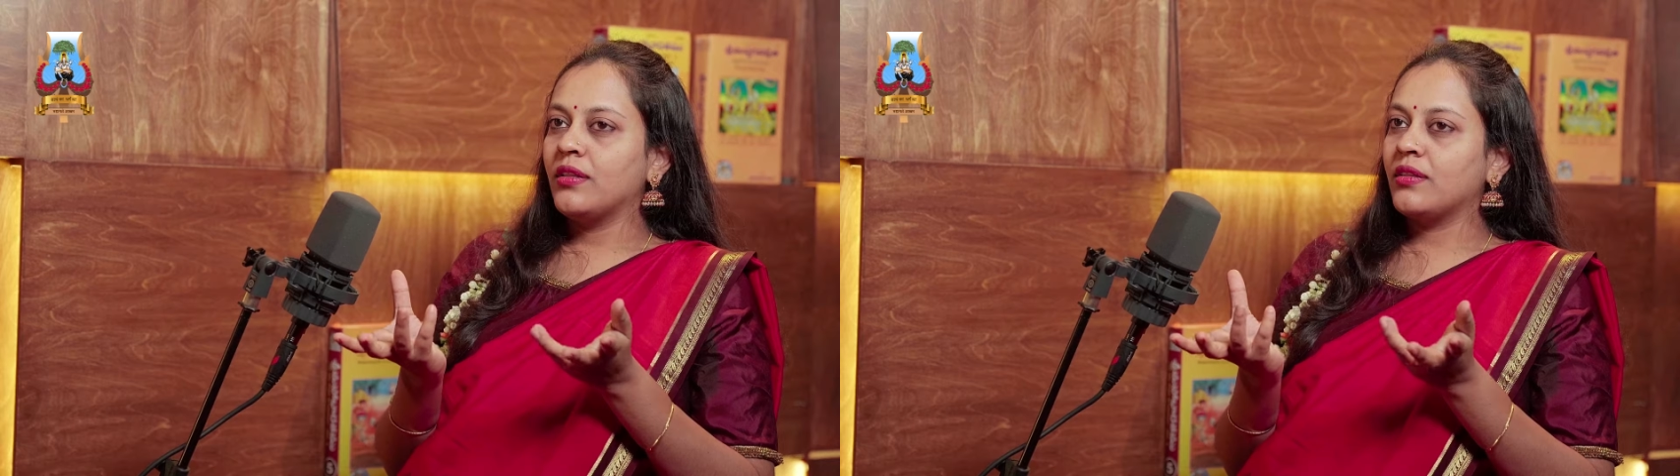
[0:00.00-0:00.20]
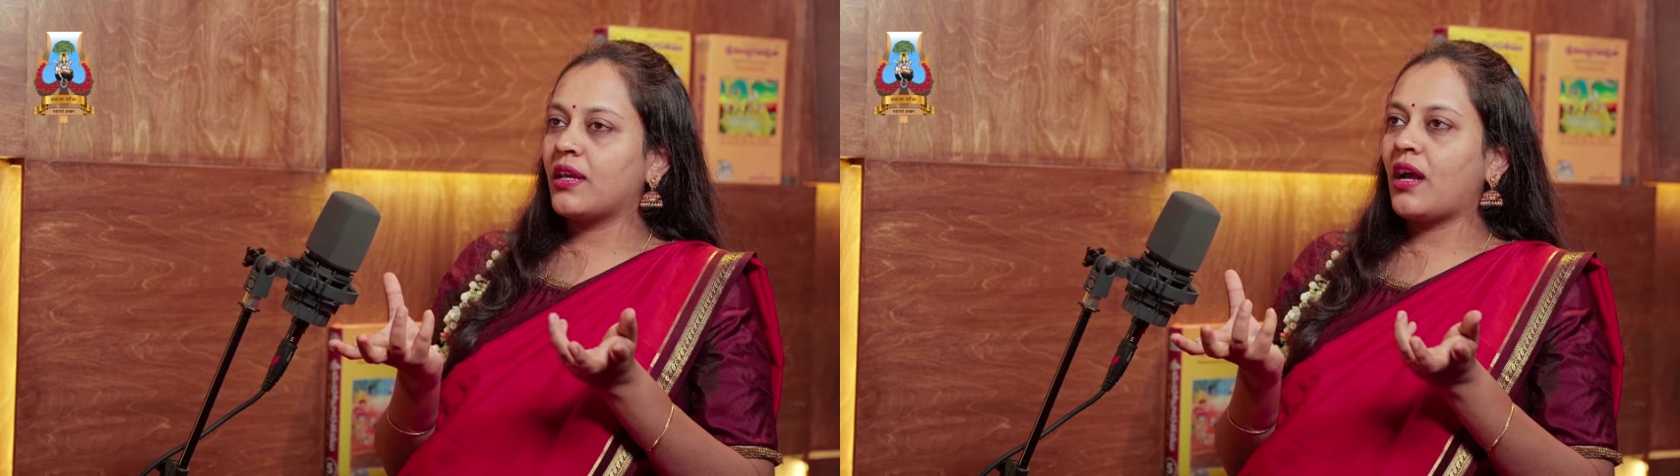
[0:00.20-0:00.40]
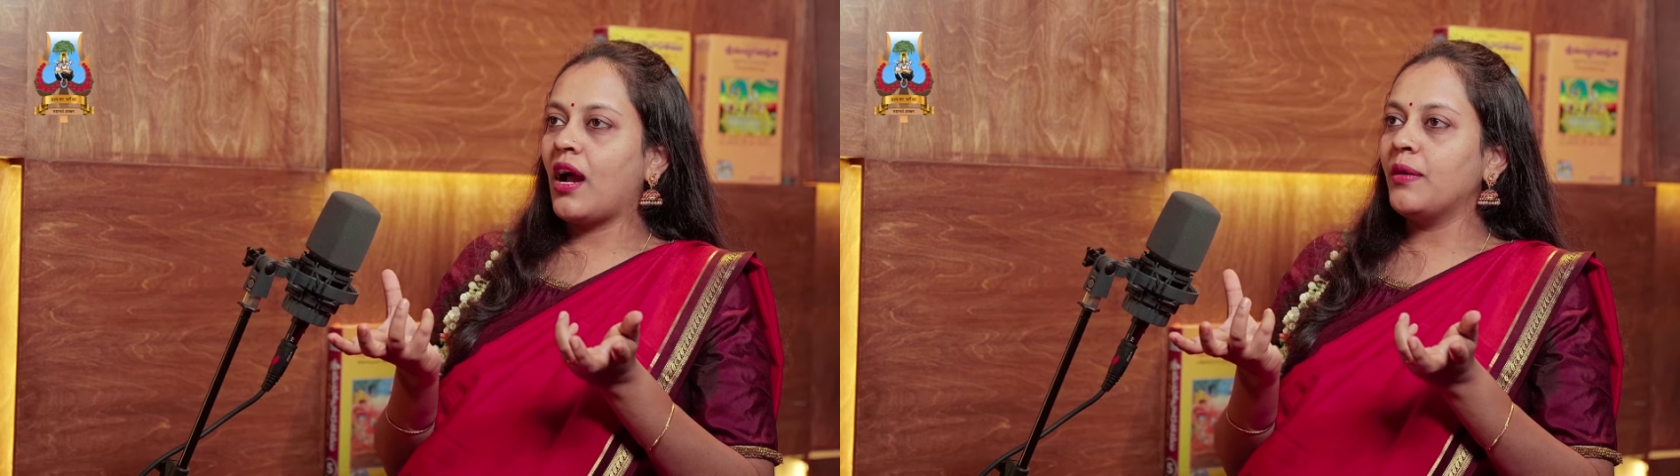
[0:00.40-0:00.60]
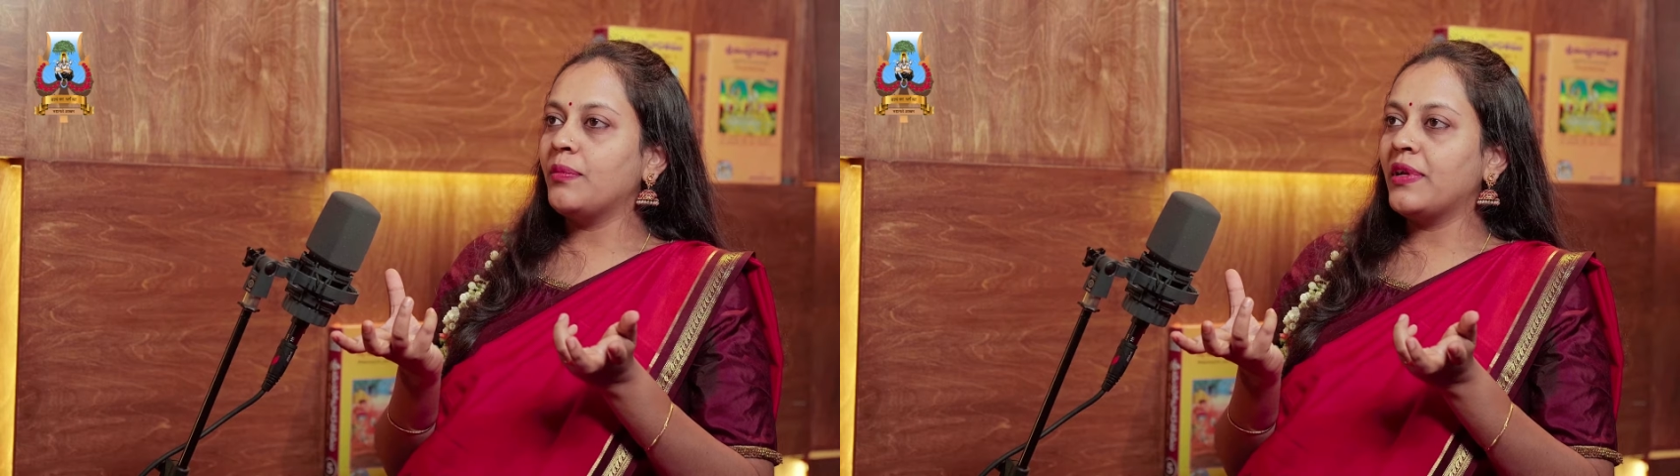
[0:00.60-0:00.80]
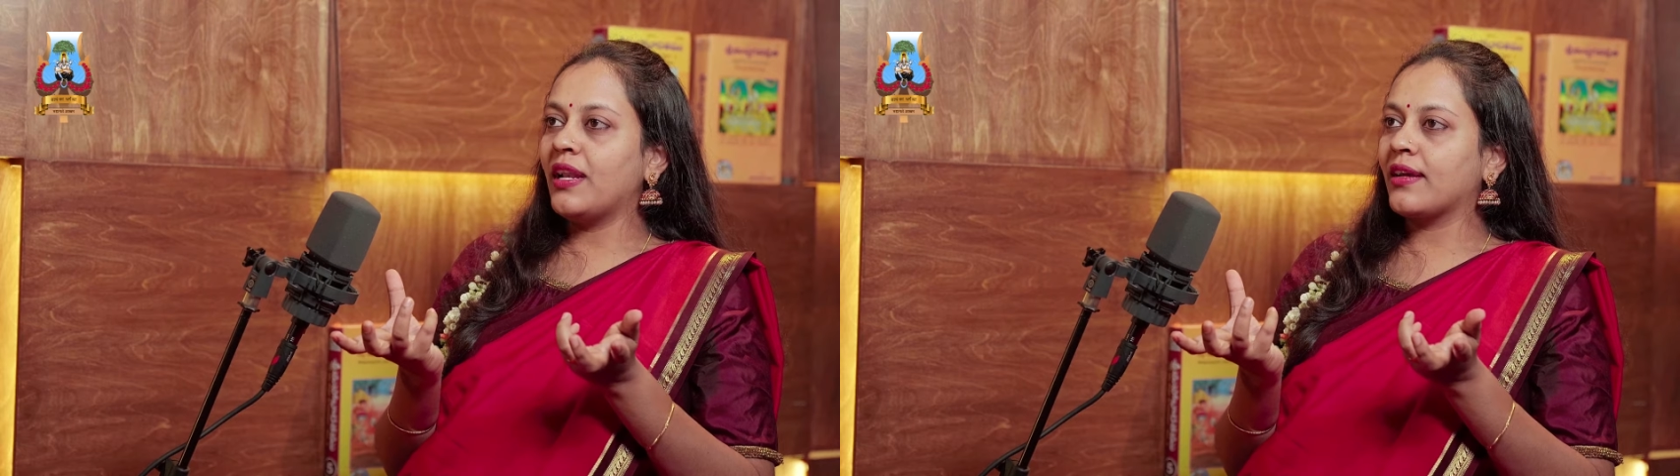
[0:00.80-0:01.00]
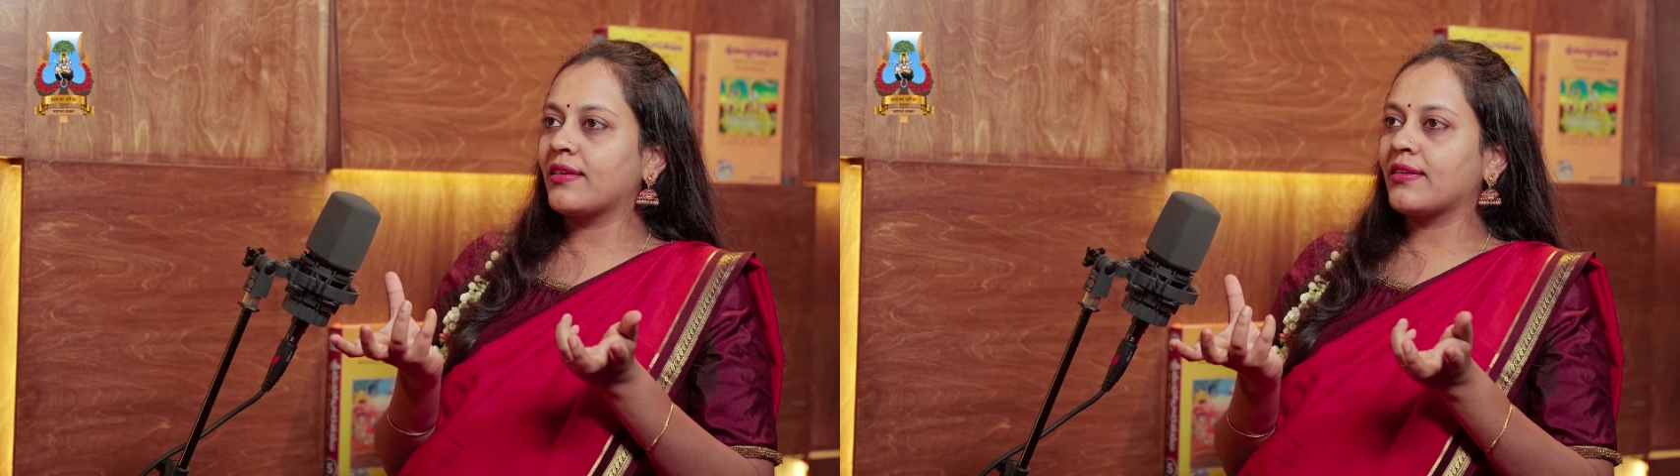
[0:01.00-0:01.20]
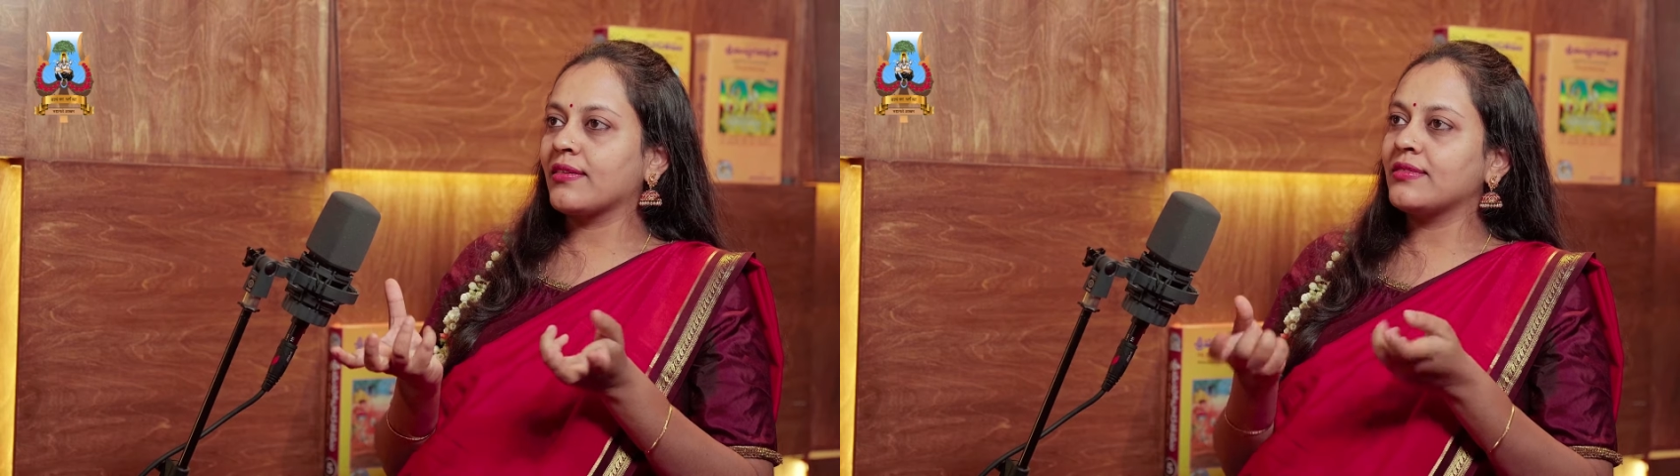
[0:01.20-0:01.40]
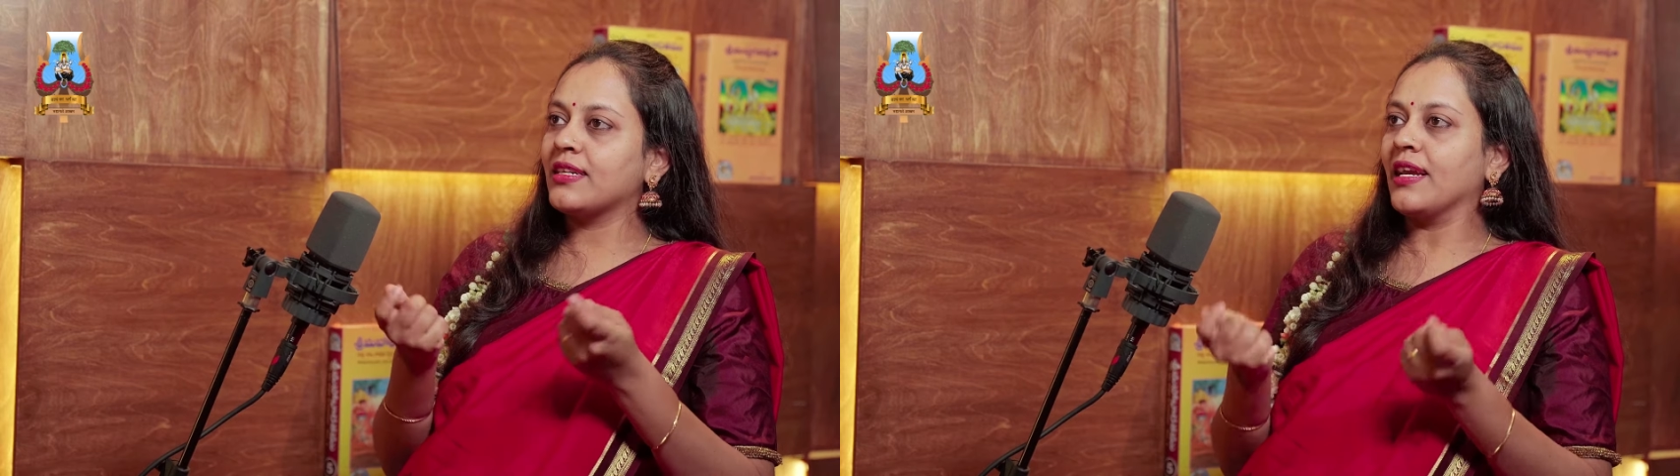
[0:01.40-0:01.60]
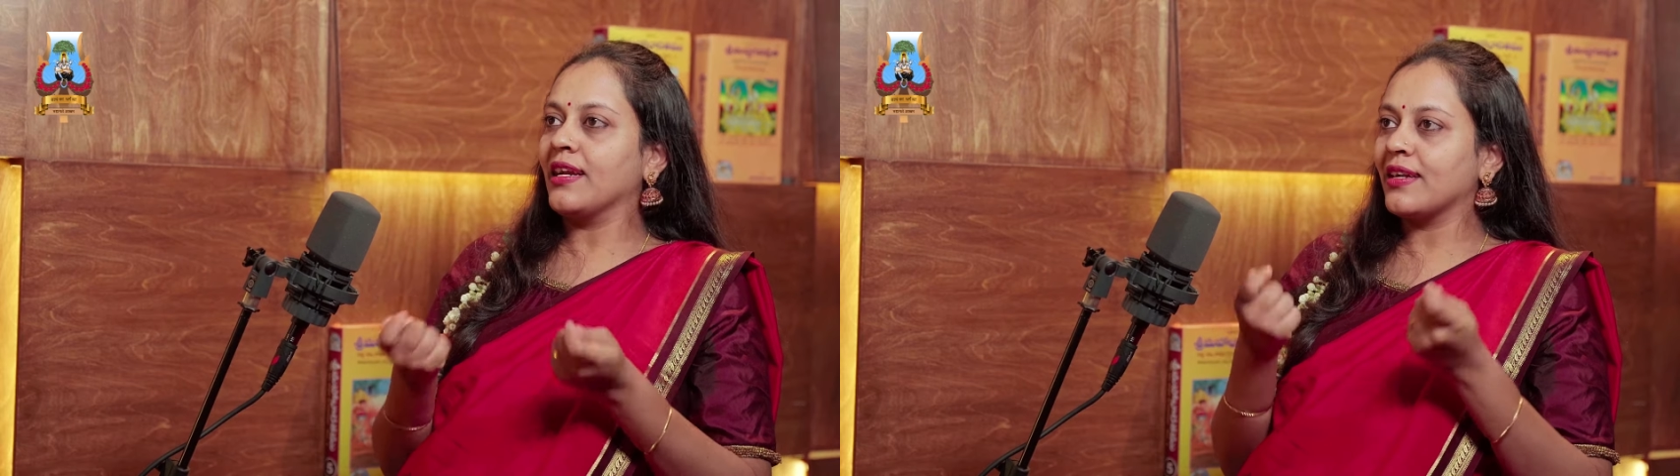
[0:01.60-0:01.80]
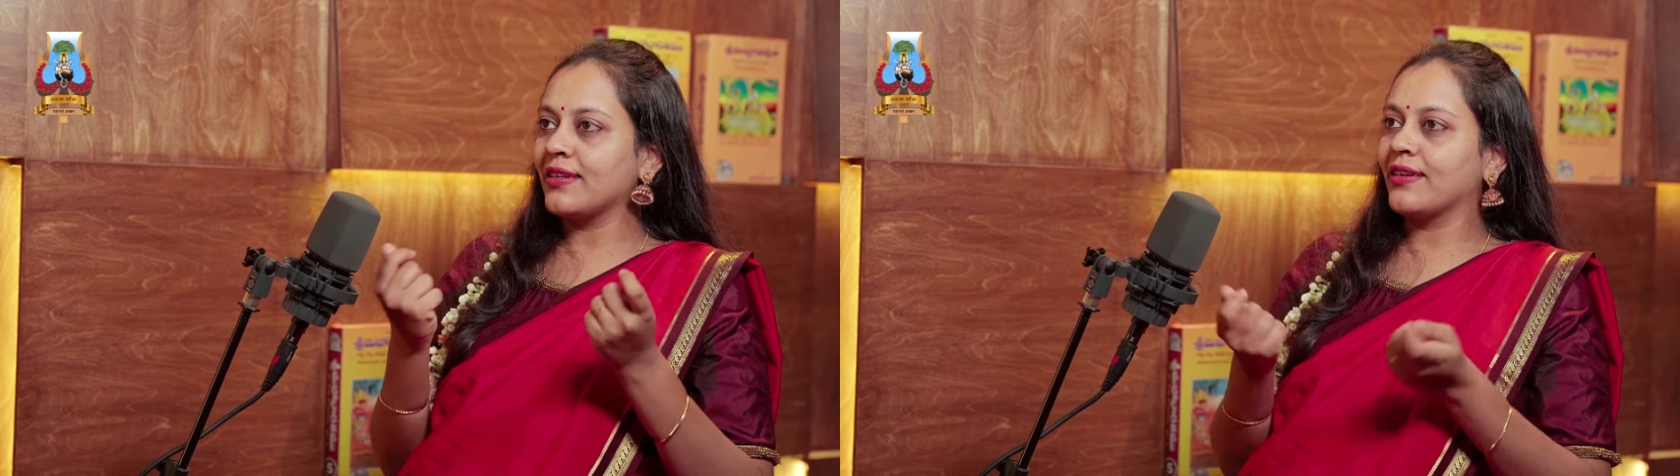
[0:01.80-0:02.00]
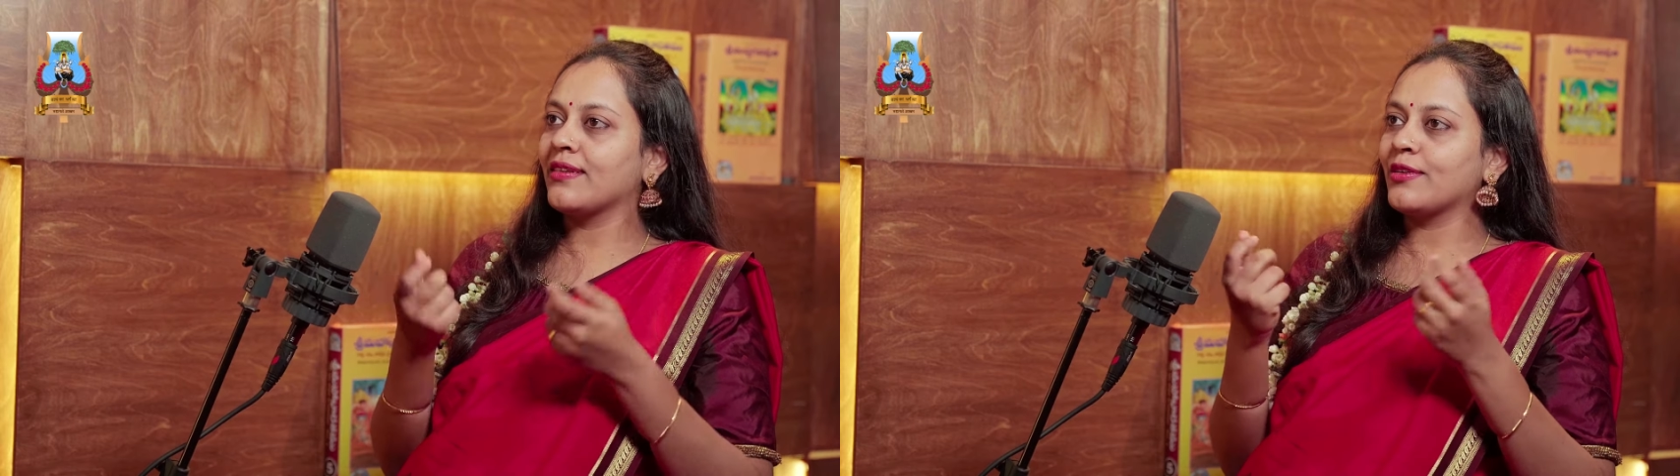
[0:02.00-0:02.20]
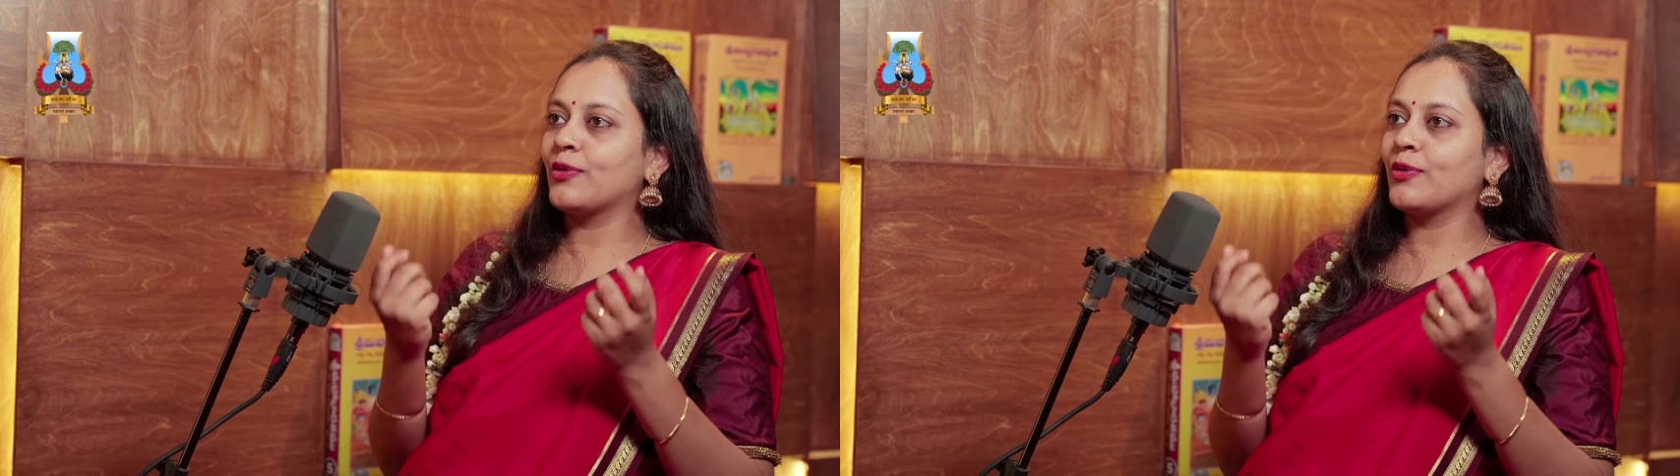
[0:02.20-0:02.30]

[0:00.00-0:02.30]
They can't be like sitting and